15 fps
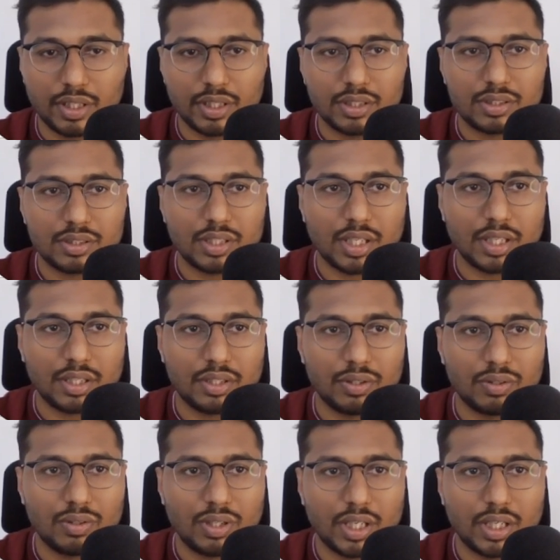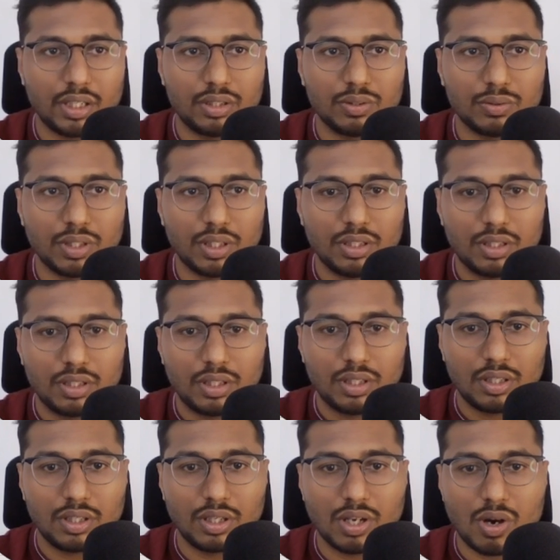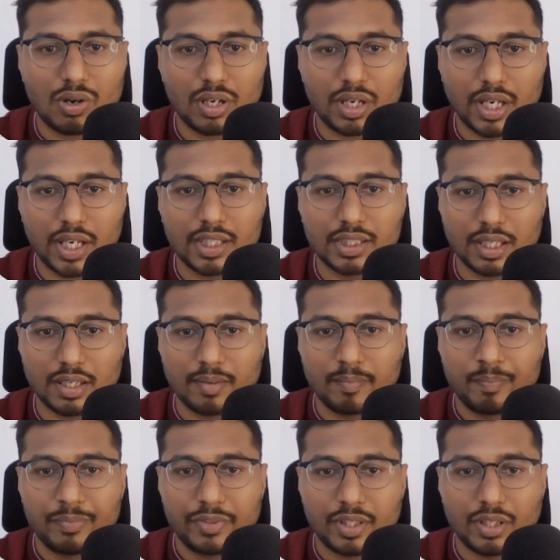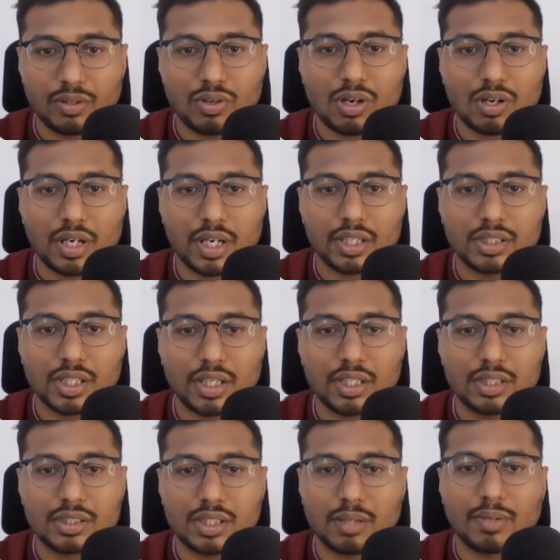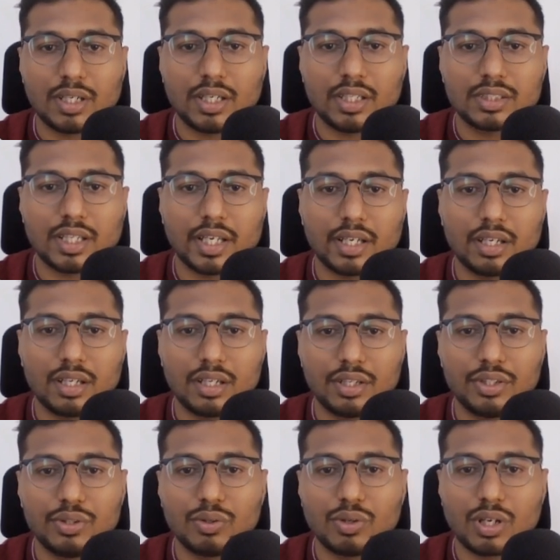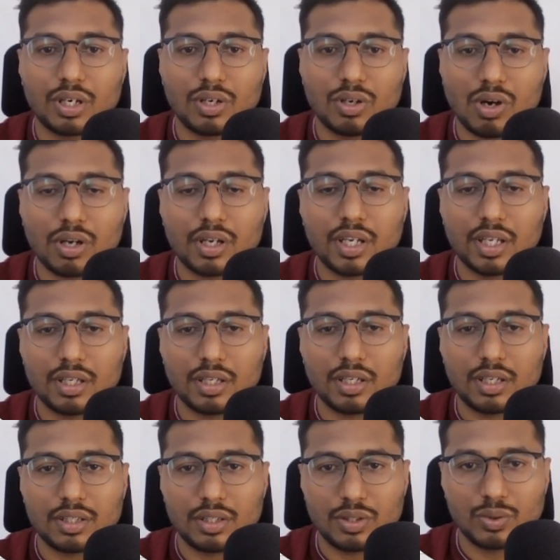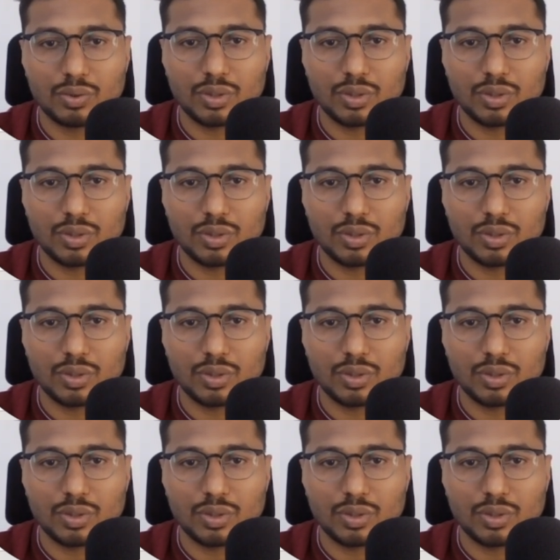is that I'll do the docker exec. Now docker exec is command is like you are login to